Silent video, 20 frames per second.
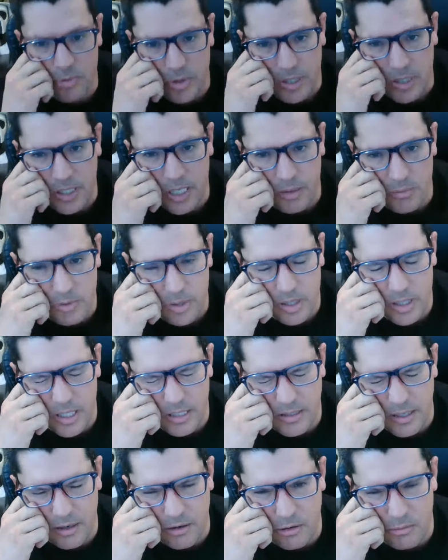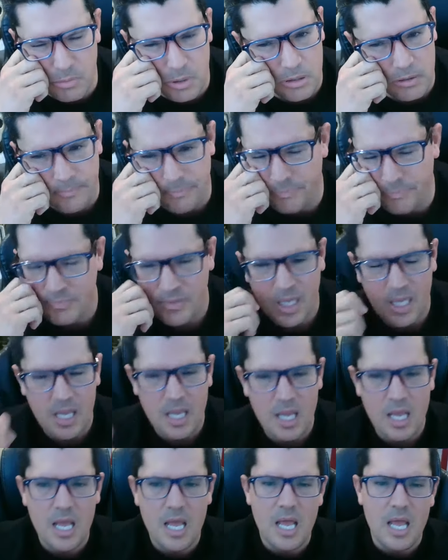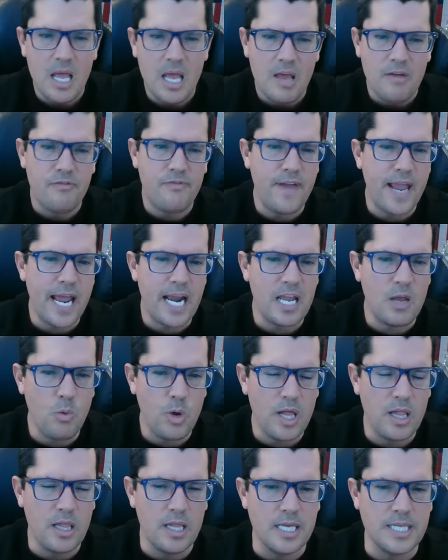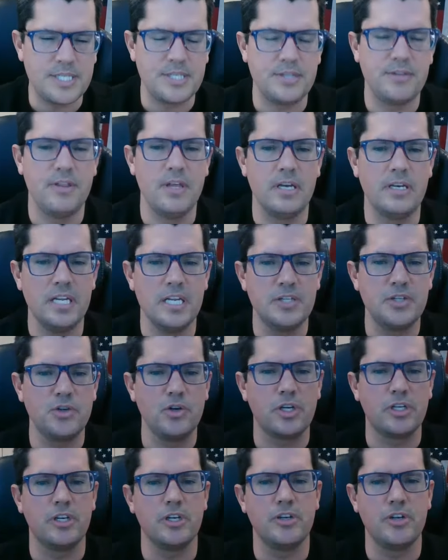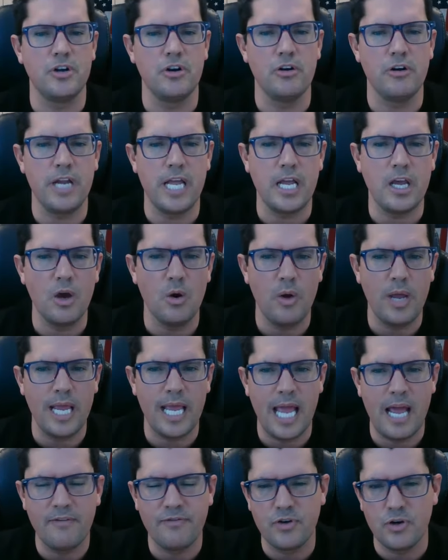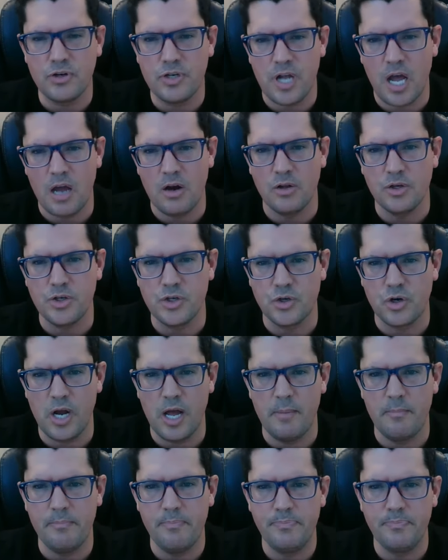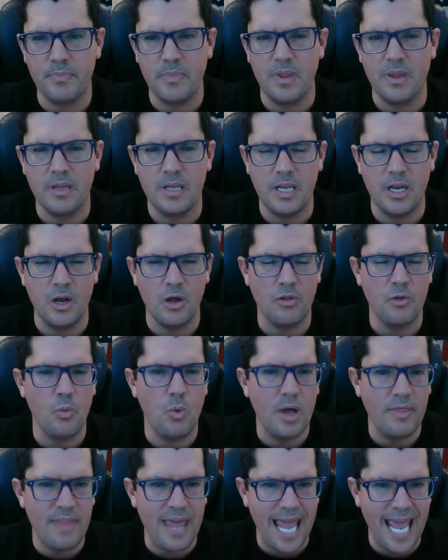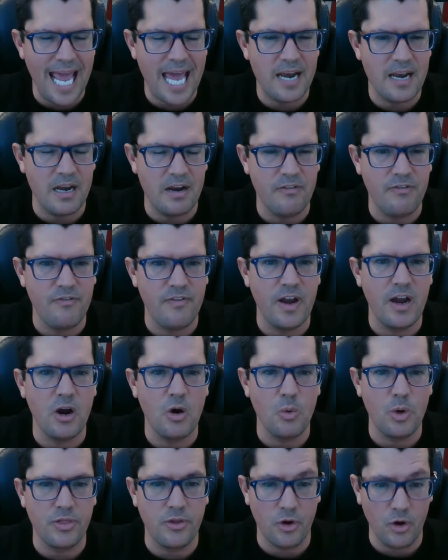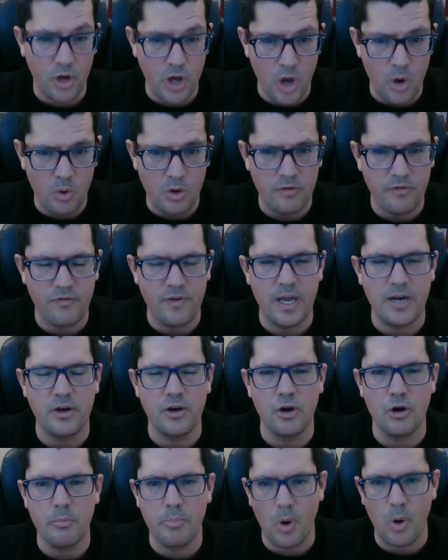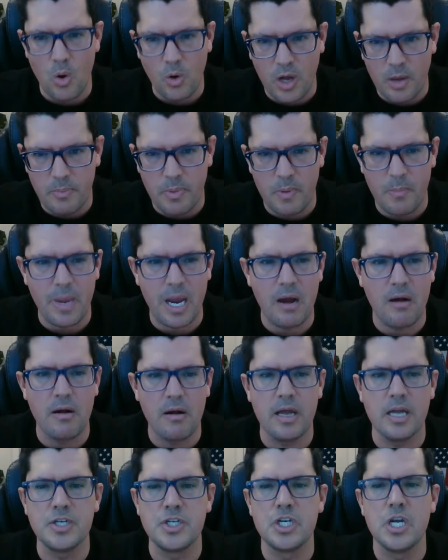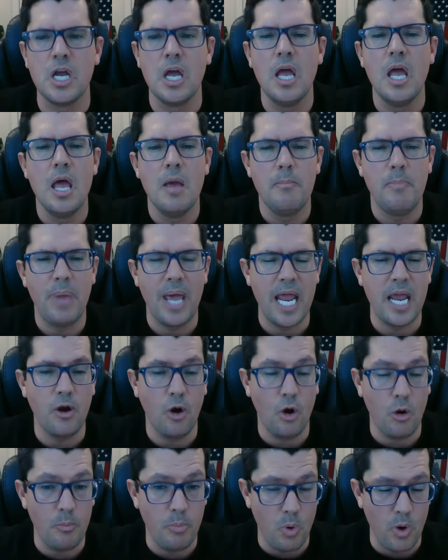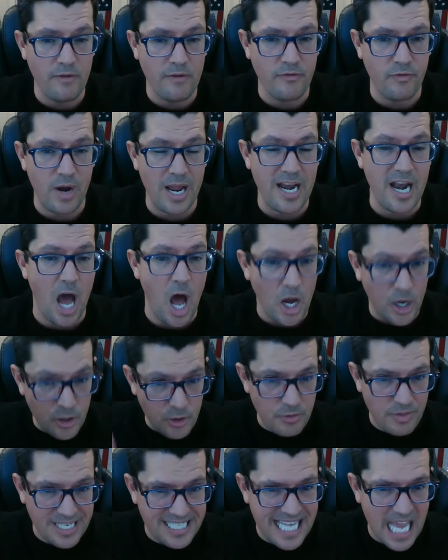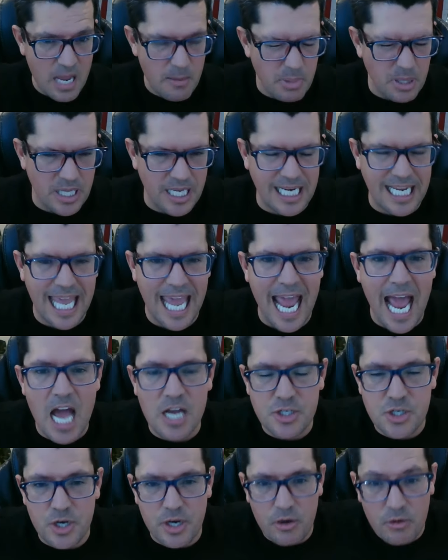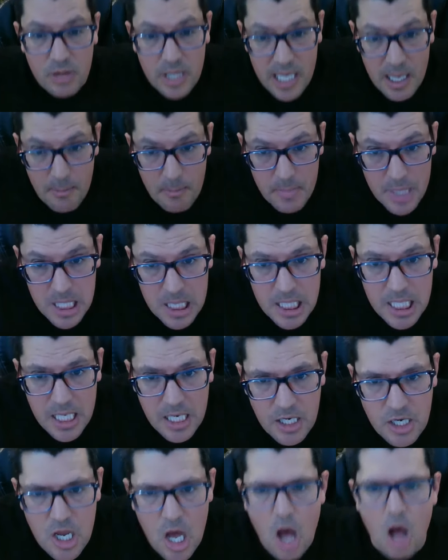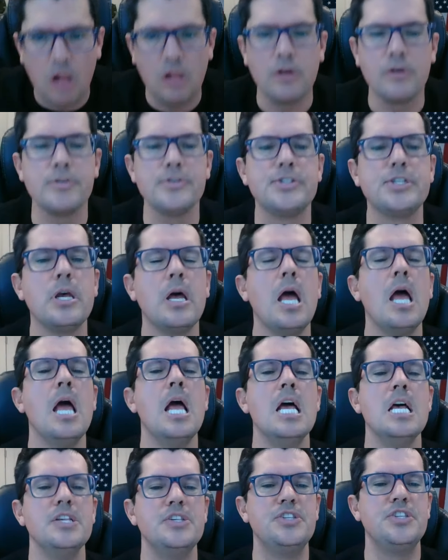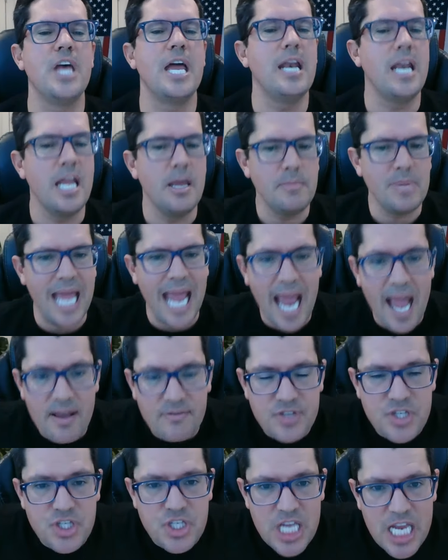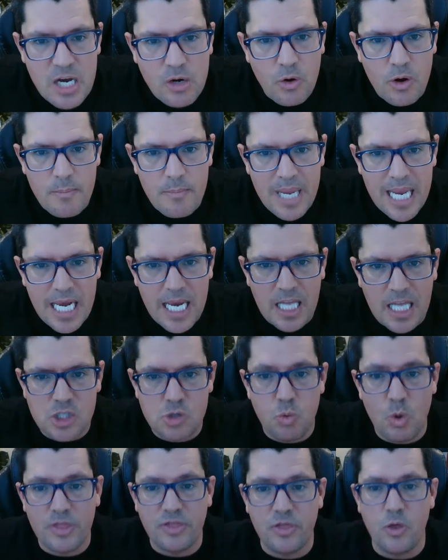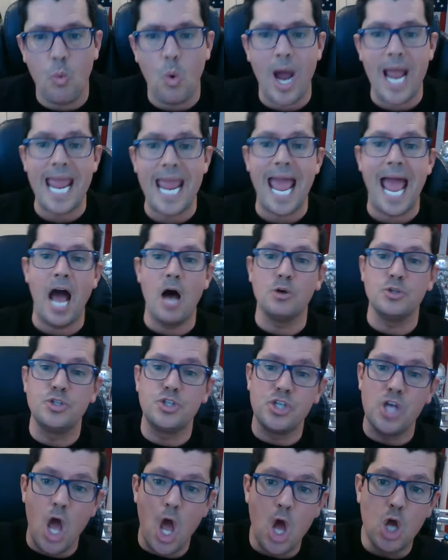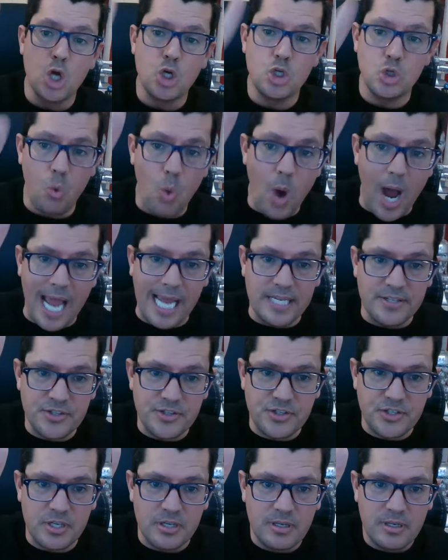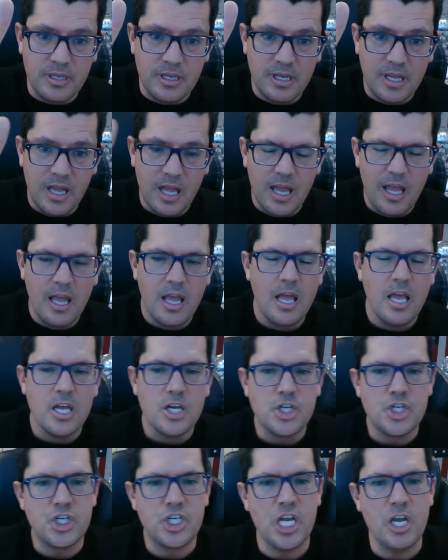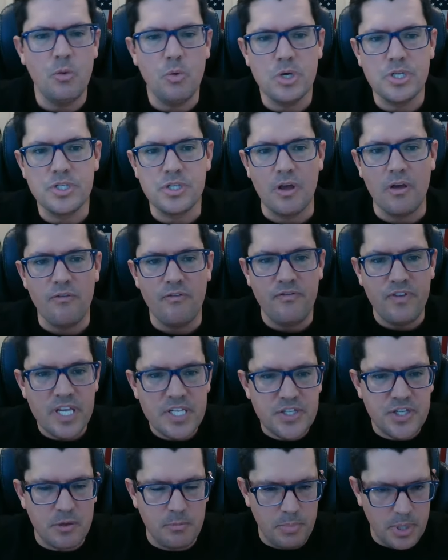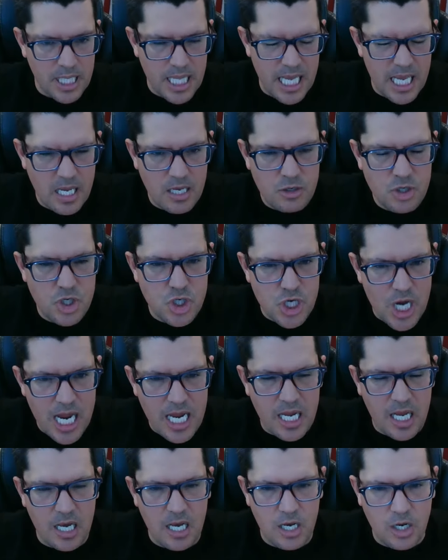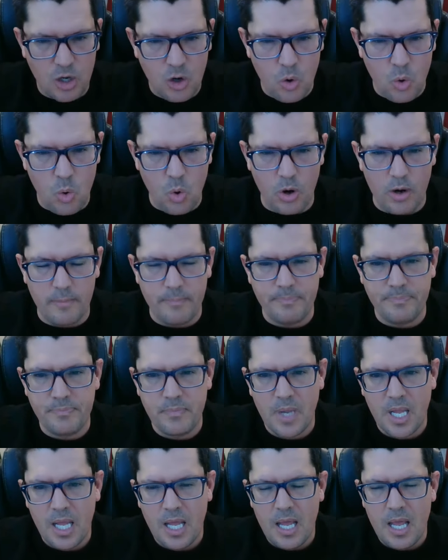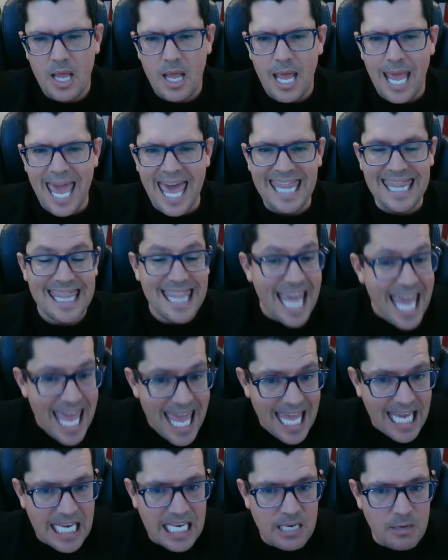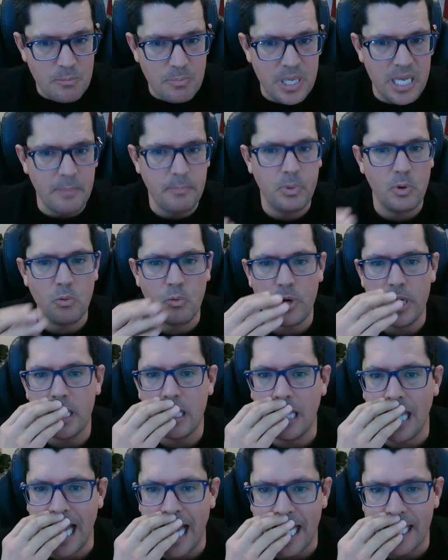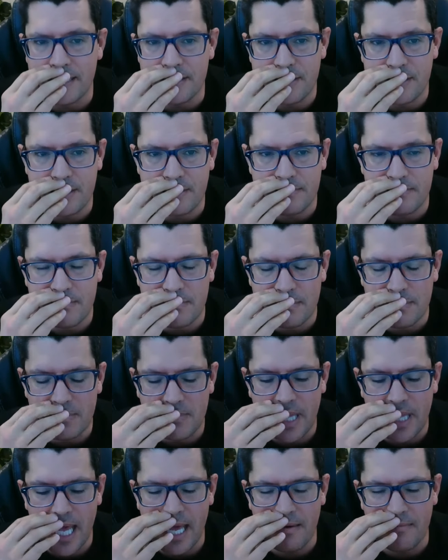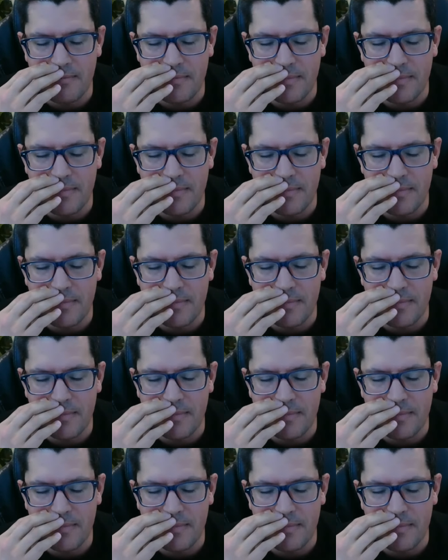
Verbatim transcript: really, really terrible. Fani Willis, the District Attorney going after Donald Trump, you know, the one that had an affair with her co-defender, broke up a marriage, paid her boyfriend under the table in cash nearly a million dollars, sent him to have secret meetings with the White House twice she was visibly shaken in court. And then people realized that,